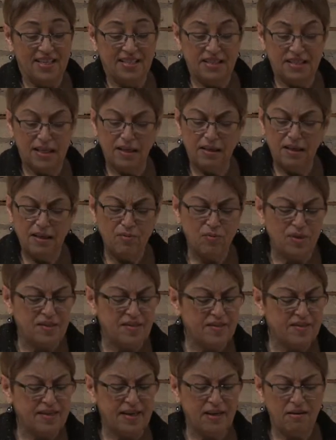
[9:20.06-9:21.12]
Telly would
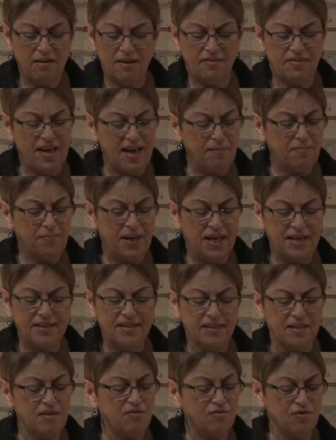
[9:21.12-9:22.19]
stare at that
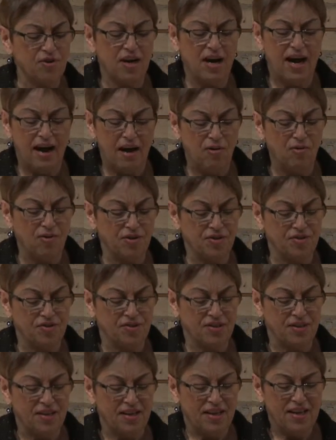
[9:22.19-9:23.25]
painting for hours,
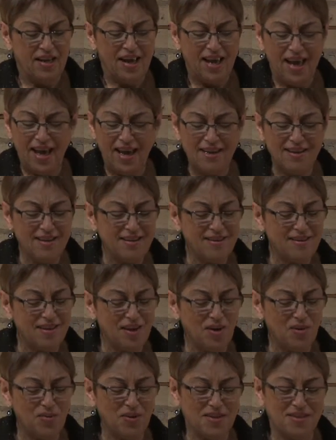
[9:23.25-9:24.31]
hanging
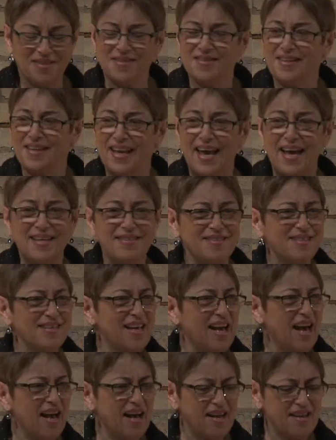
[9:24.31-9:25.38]
there with his glassy
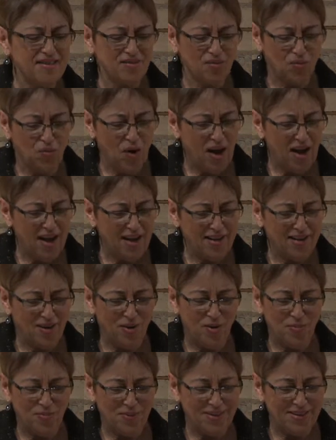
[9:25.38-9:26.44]
eyes wide
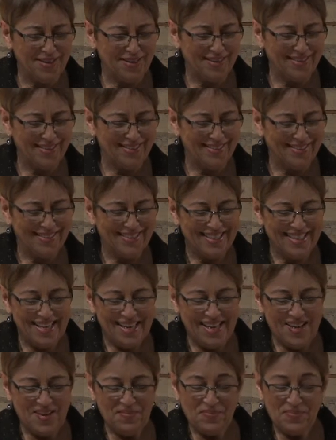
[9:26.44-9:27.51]
open.
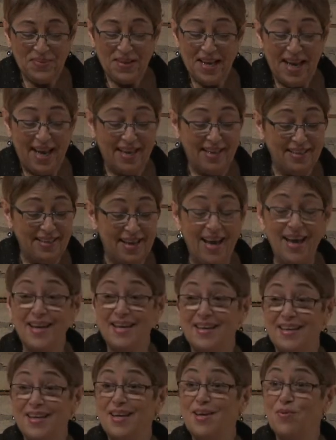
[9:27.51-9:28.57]
At night,
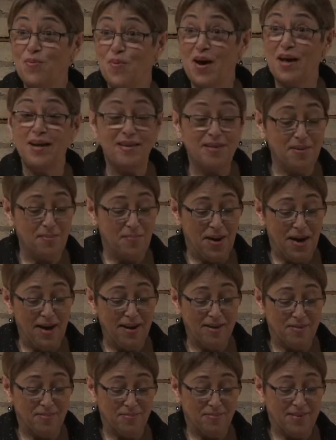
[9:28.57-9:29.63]
he wanted the
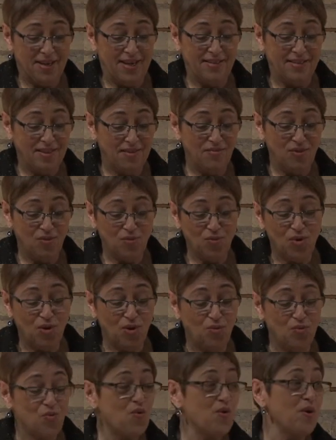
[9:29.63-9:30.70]
bottom as if it were a
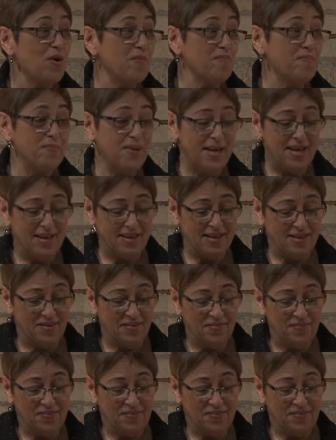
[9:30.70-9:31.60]
warm bed.